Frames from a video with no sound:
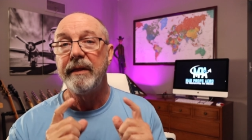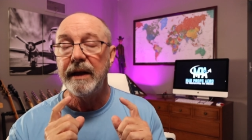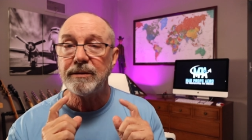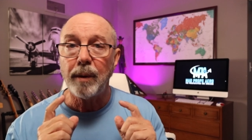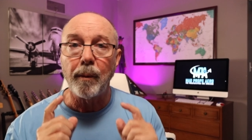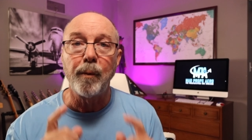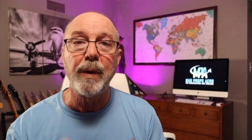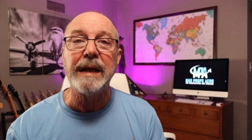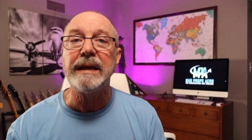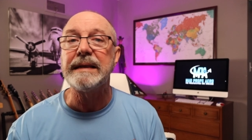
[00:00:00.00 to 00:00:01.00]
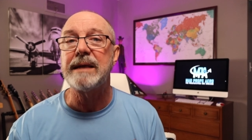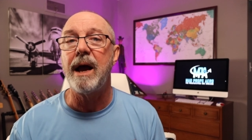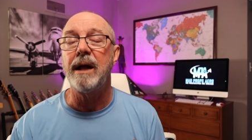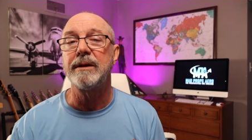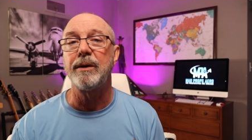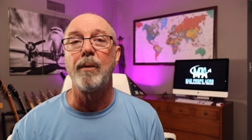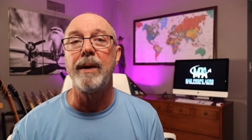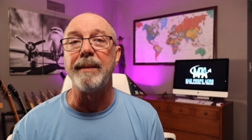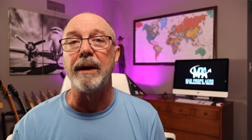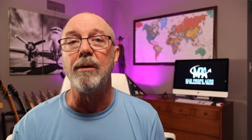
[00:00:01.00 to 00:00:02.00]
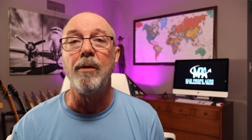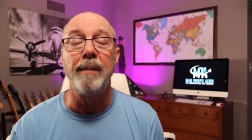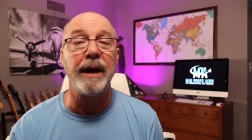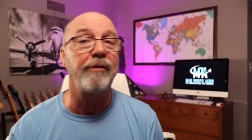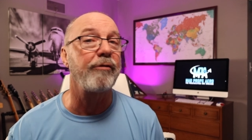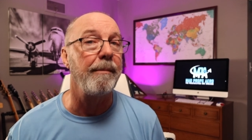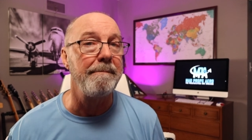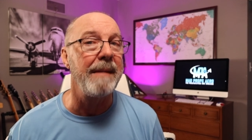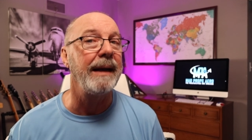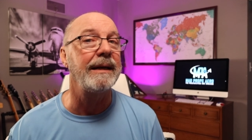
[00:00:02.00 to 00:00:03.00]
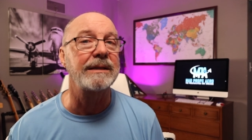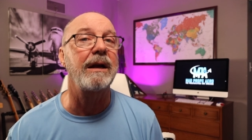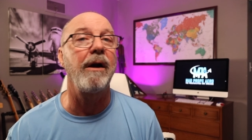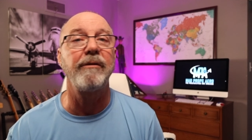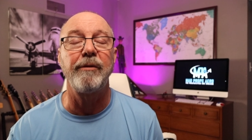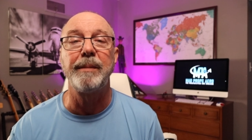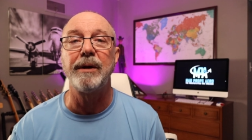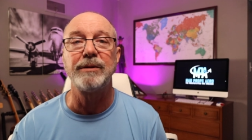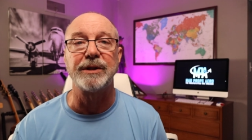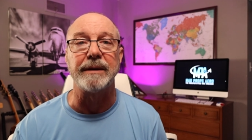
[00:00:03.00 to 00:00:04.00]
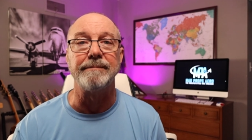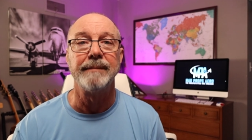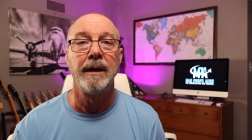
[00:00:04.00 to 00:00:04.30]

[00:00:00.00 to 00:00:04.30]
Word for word: These were really talented women who made a tremendous contribution.